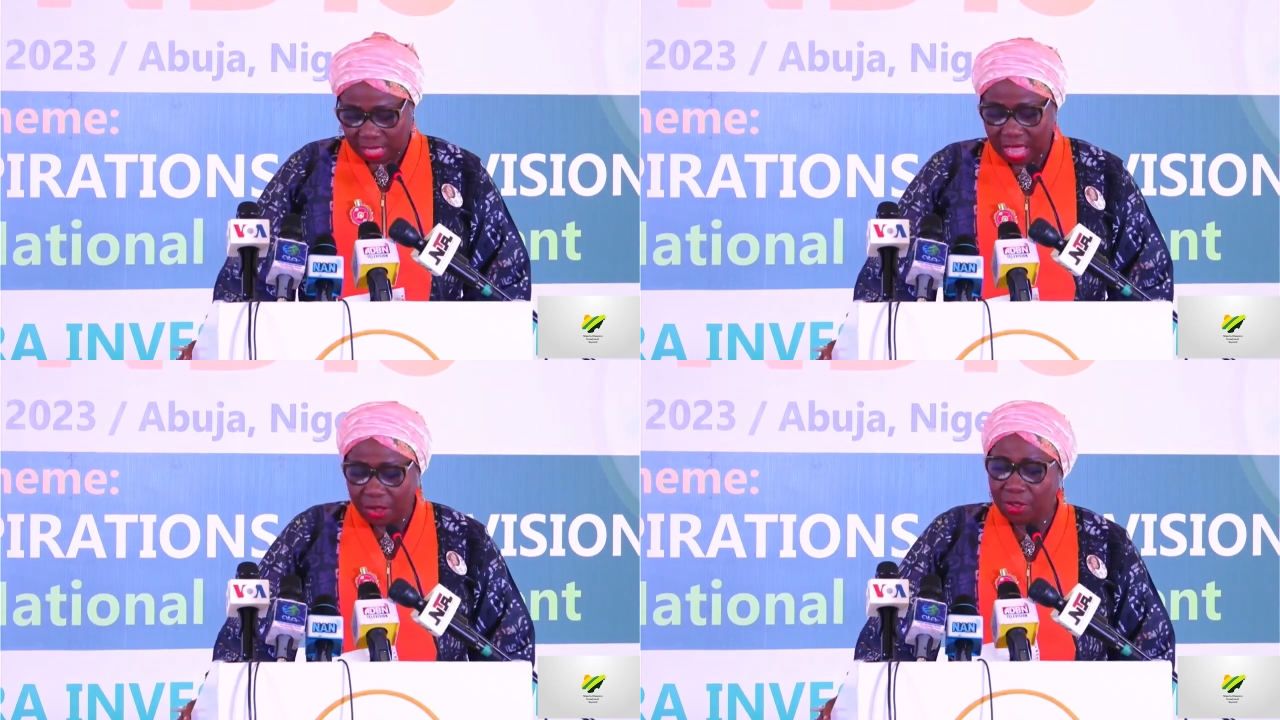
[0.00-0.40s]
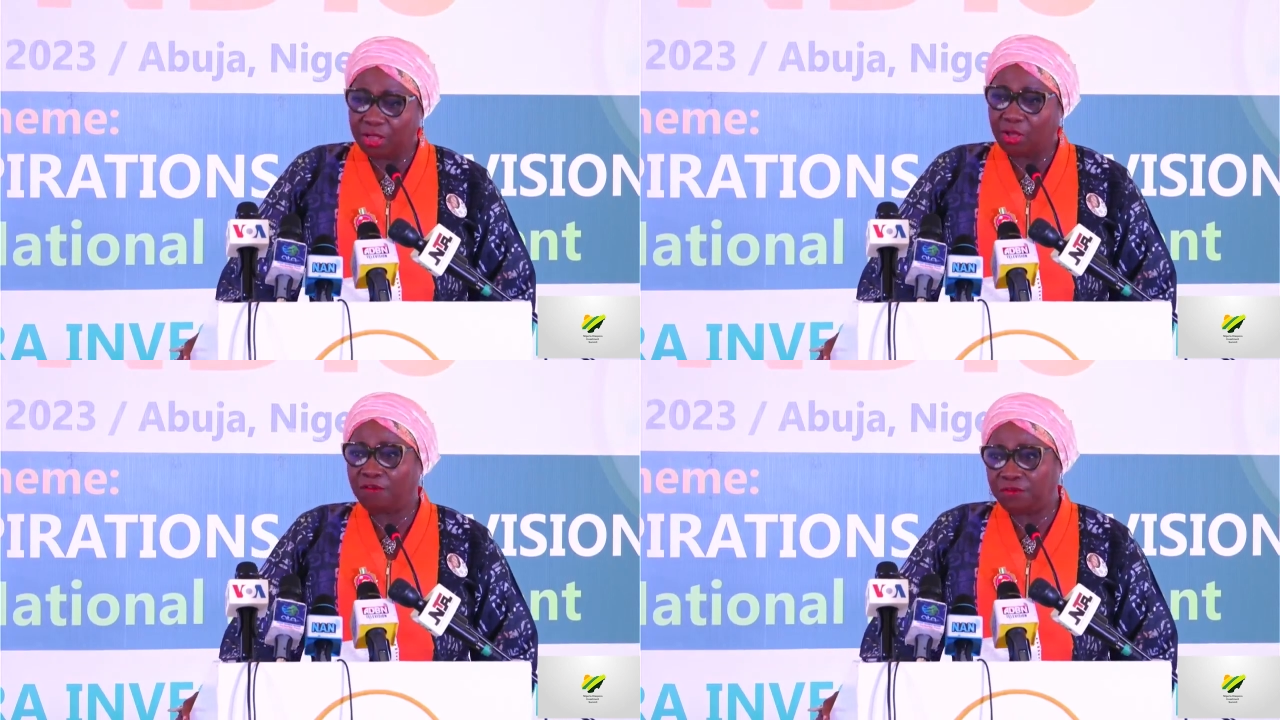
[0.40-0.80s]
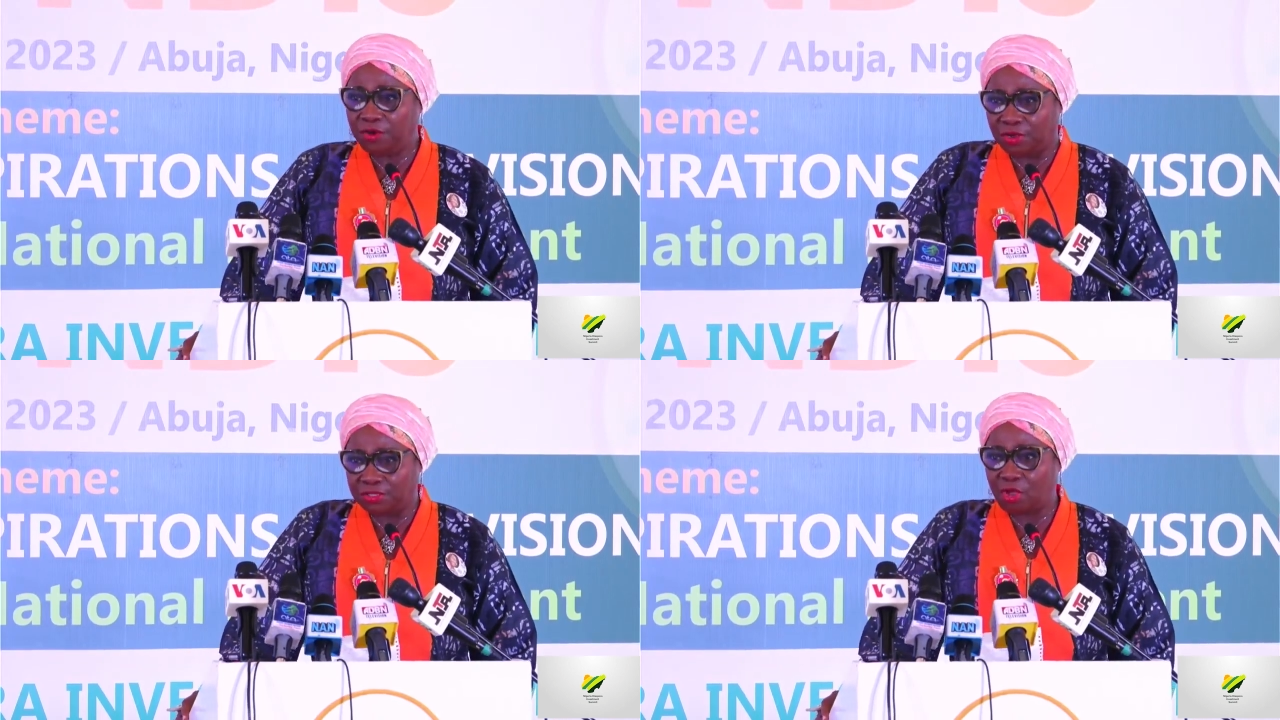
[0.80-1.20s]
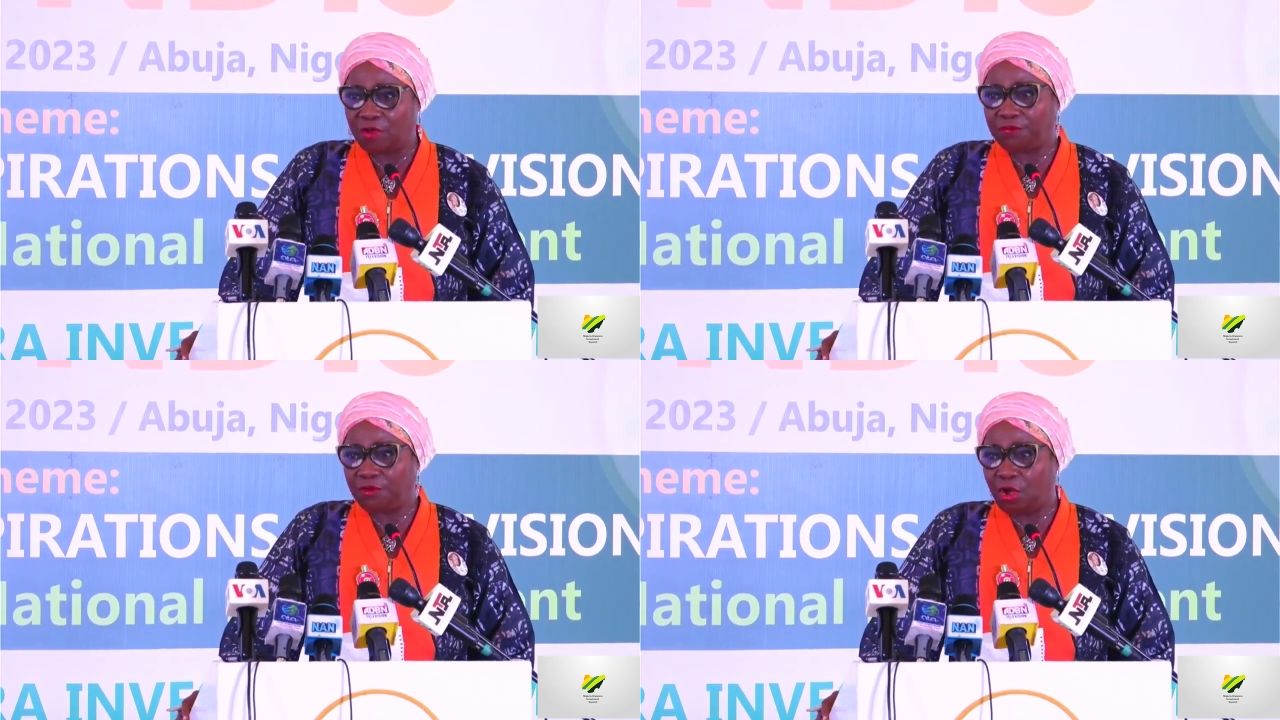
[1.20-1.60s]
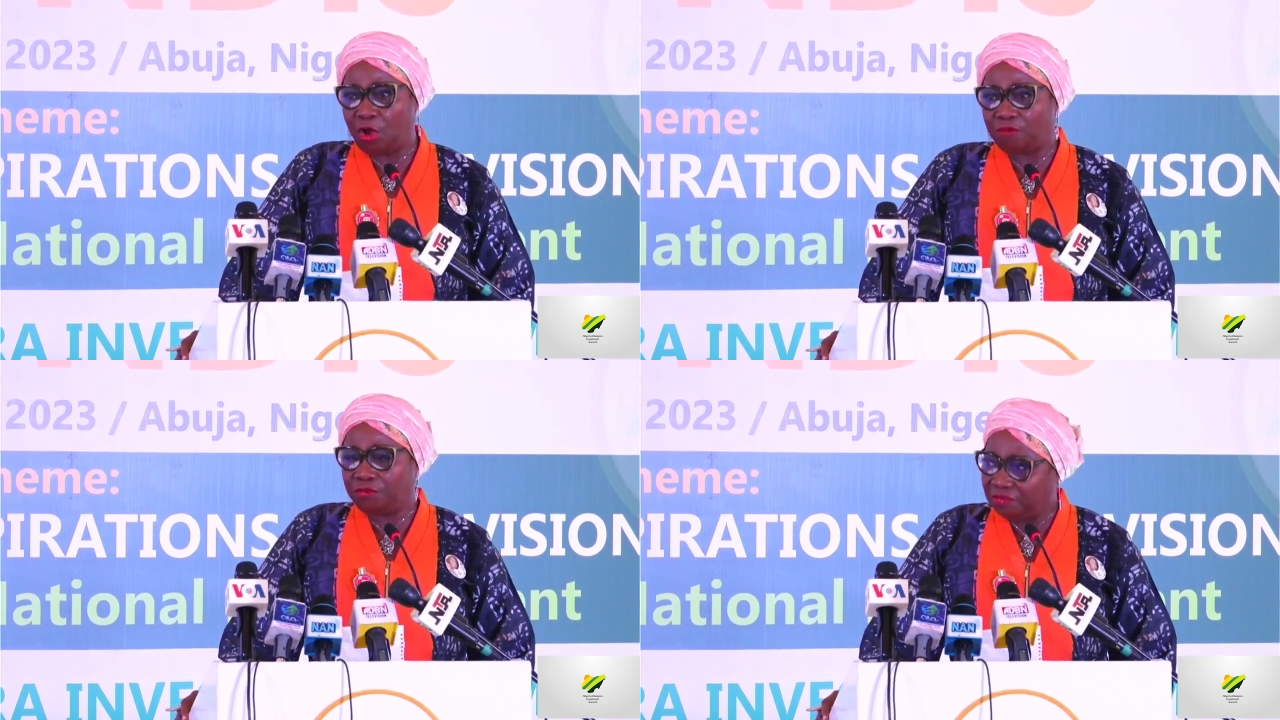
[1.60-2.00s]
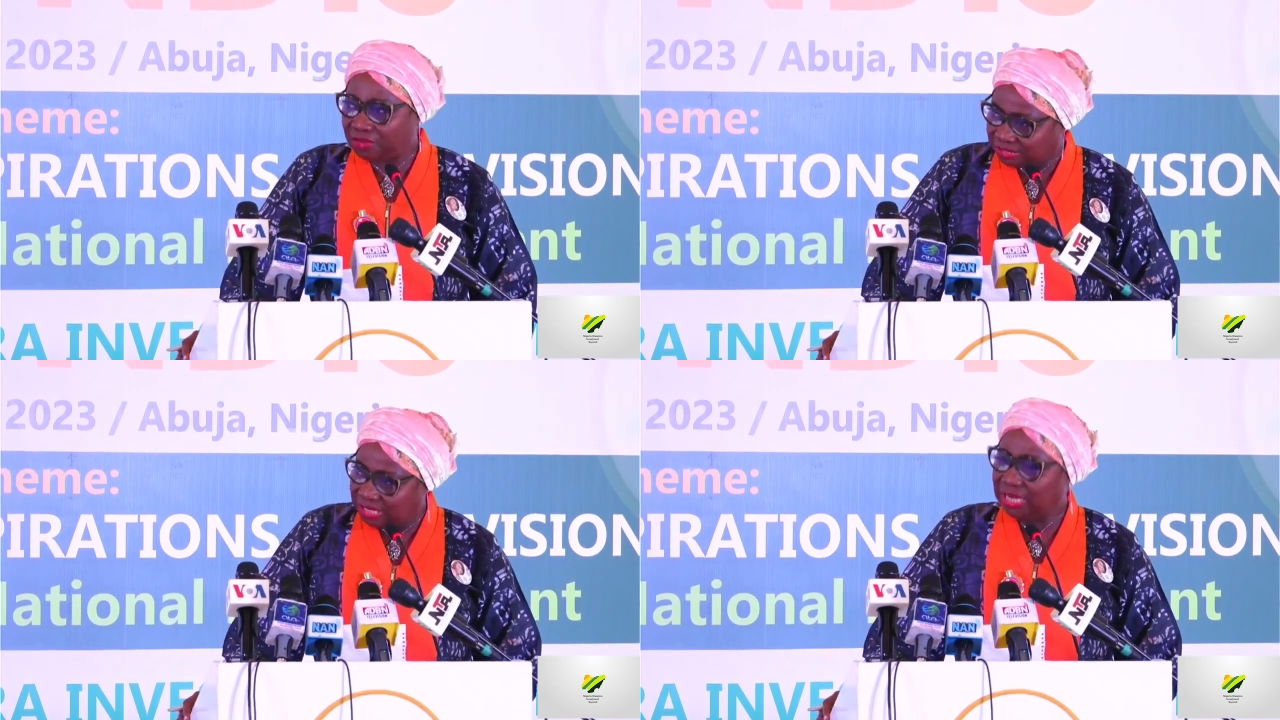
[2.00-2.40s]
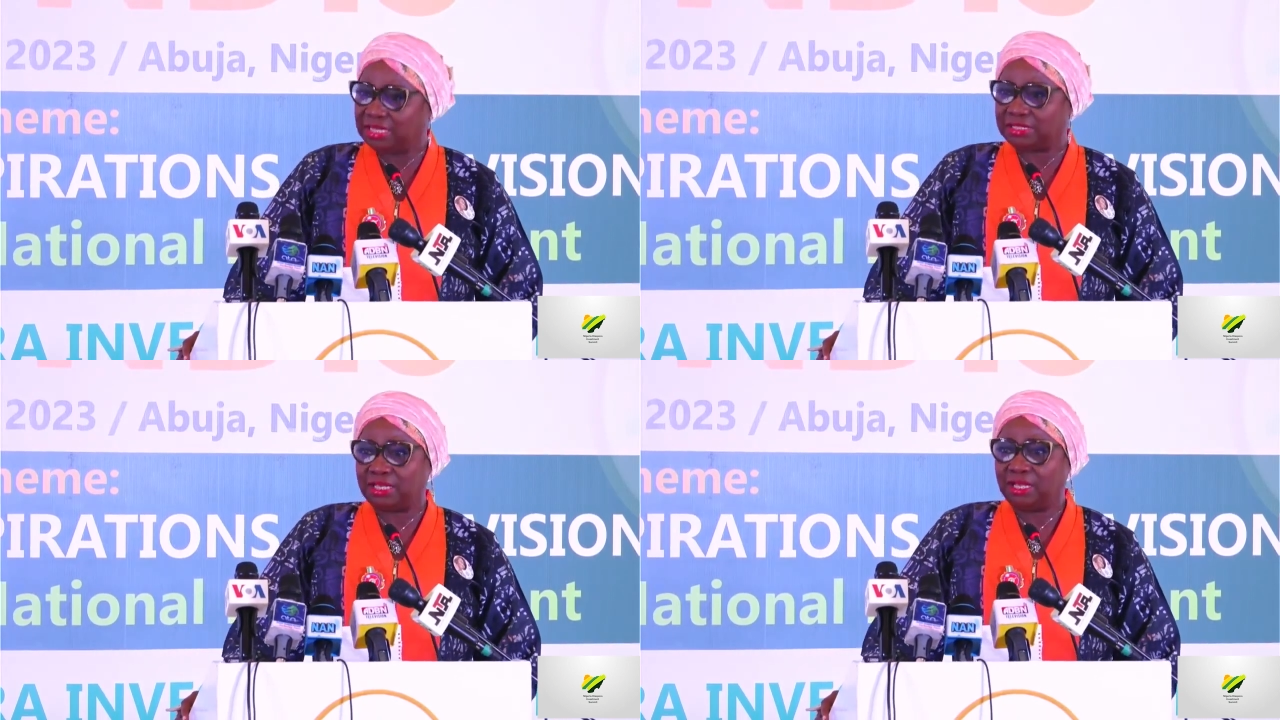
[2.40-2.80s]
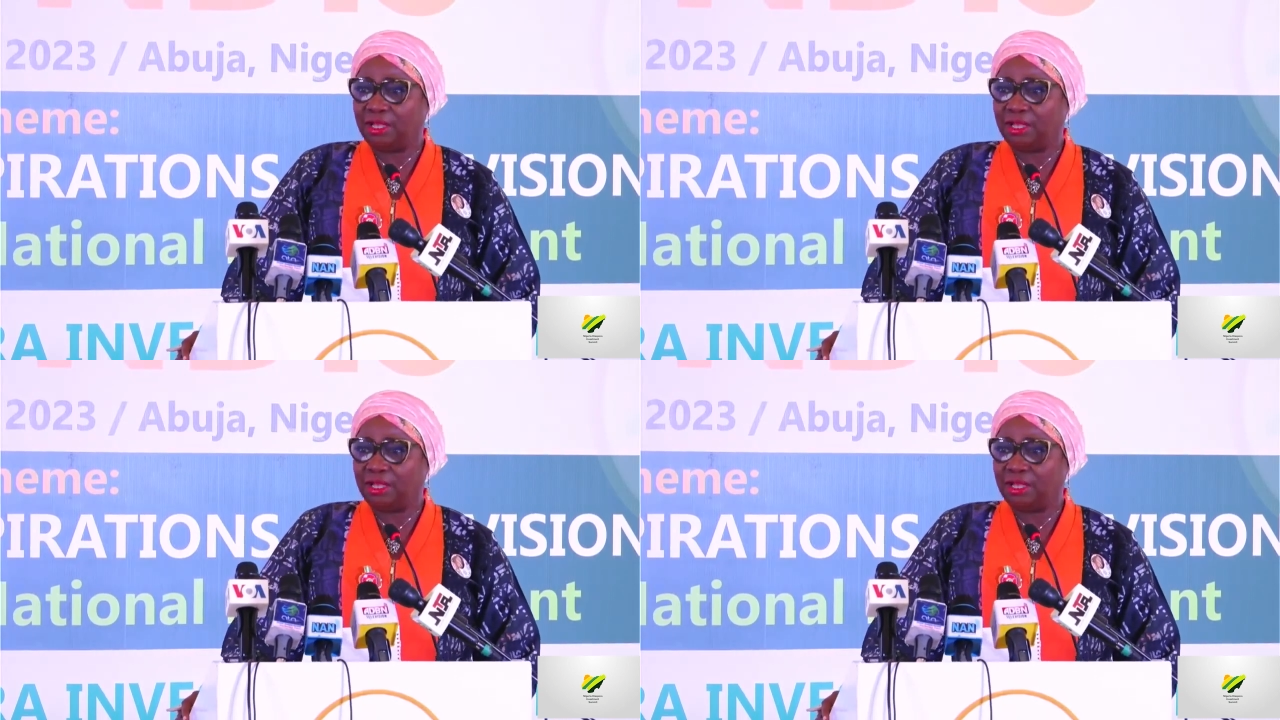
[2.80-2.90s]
Our governors, Governor of Rivers State,